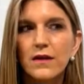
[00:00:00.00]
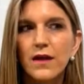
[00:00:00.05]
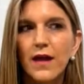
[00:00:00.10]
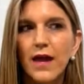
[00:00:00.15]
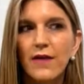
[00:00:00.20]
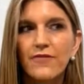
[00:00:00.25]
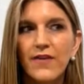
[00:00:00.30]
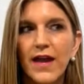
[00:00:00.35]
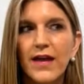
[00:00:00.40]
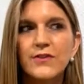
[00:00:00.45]

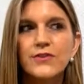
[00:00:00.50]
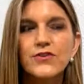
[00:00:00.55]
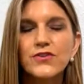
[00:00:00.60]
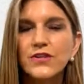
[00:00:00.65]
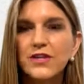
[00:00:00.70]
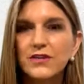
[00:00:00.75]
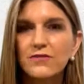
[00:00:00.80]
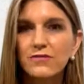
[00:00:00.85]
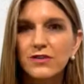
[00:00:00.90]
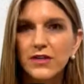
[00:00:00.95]
have
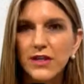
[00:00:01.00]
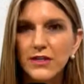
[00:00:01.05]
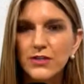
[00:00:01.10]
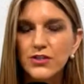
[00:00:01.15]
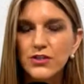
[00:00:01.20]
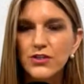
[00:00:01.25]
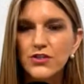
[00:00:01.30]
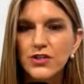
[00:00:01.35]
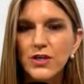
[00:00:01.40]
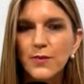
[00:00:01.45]
entered in
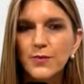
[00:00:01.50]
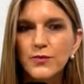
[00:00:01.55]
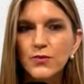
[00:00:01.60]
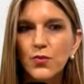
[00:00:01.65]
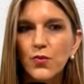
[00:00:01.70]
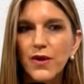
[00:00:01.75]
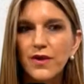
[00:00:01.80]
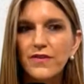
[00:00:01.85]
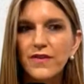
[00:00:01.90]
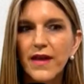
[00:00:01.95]
relationships
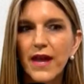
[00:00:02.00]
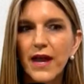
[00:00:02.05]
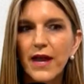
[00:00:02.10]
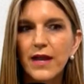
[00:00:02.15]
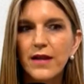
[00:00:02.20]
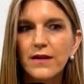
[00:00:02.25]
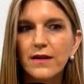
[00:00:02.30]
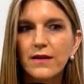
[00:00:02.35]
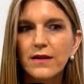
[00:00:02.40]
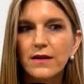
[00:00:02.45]
where
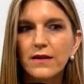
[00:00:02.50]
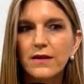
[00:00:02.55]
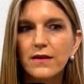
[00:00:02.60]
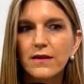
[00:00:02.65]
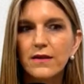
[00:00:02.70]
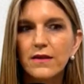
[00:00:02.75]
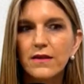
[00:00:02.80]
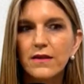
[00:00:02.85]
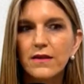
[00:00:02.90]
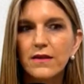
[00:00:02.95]
that
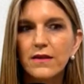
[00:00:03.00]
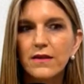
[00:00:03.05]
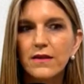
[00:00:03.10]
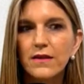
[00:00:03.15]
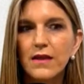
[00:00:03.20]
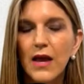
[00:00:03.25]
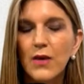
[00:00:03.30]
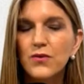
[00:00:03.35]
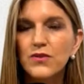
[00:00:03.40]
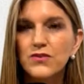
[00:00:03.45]

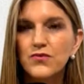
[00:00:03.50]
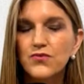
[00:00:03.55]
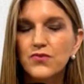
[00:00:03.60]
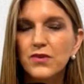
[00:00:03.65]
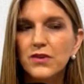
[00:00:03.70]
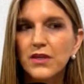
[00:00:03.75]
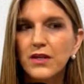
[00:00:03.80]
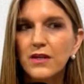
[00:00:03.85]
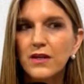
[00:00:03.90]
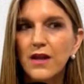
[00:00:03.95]
was
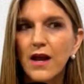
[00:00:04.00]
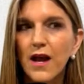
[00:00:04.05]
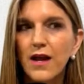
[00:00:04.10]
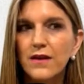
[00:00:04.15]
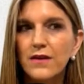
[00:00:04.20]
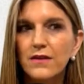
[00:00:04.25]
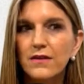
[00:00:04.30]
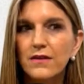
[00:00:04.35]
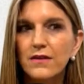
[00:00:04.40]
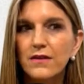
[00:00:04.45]
really
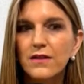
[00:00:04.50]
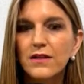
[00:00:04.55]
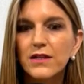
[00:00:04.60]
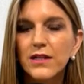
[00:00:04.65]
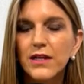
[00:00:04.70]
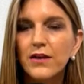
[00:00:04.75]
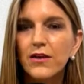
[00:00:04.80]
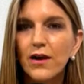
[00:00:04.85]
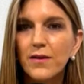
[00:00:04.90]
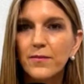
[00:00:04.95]
not
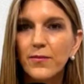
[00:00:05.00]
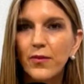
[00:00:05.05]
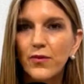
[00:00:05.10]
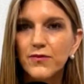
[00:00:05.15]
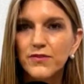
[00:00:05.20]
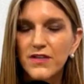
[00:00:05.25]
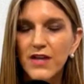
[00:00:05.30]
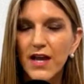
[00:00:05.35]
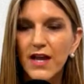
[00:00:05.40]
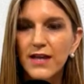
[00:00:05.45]
clear on
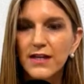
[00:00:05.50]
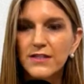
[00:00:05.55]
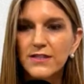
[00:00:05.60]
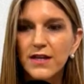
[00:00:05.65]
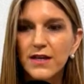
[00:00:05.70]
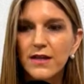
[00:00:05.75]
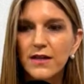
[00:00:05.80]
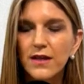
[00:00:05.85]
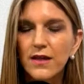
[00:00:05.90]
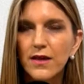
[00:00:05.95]
both sides.
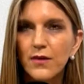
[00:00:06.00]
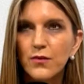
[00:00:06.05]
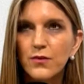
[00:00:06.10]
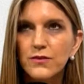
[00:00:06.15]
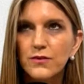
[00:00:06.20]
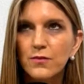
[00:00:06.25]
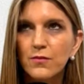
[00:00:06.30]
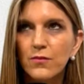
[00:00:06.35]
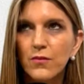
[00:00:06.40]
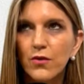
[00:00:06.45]
It
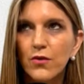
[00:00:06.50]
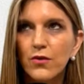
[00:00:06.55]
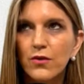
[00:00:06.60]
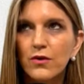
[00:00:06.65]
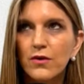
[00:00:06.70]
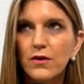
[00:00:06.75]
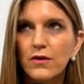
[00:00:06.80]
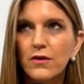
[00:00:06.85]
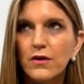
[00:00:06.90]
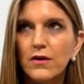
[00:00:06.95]
was
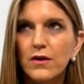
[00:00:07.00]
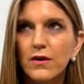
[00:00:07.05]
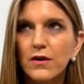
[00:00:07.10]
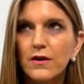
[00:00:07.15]
more,